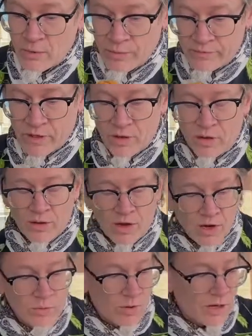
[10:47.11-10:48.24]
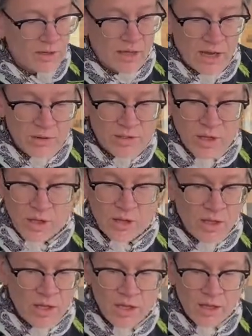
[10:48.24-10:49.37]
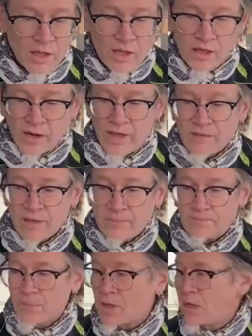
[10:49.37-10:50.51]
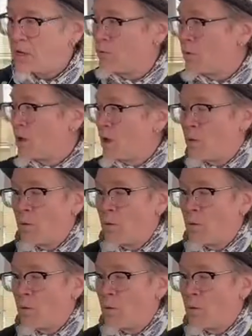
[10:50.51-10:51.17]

We've done all the hard work, now it's all gravy. We'll